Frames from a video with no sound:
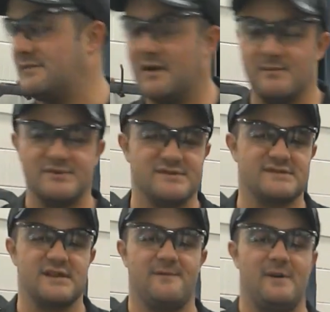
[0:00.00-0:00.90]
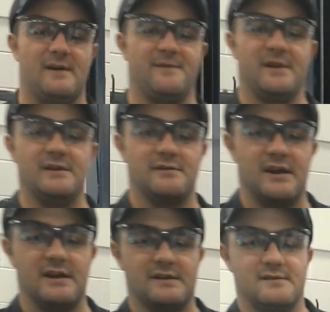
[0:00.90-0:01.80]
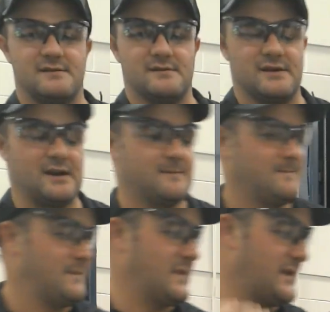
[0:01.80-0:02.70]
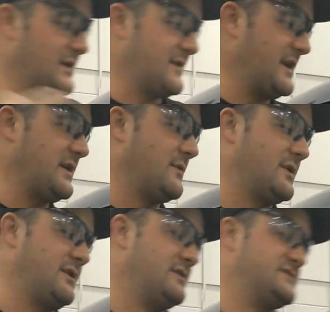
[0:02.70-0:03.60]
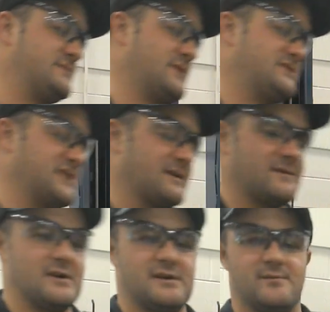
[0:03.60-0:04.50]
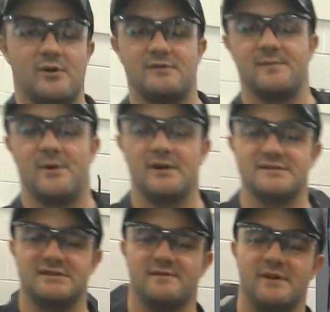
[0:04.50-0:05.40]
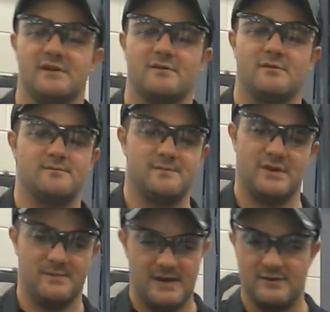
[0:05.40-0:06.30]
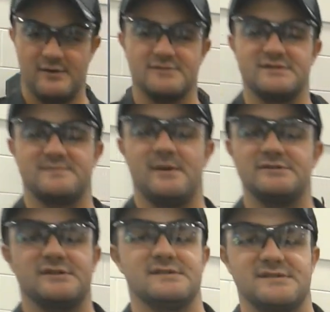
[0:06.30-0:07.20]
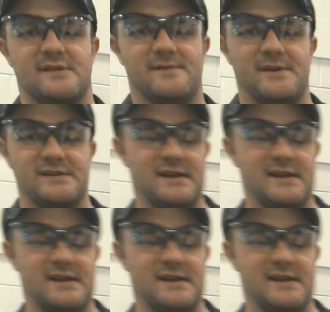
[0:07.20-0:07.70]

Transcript: numbers and stuff off that you get. Okay. Third thing you want to do is you want to check for any broken parts in the vehicle, mainly your suspension and stuff like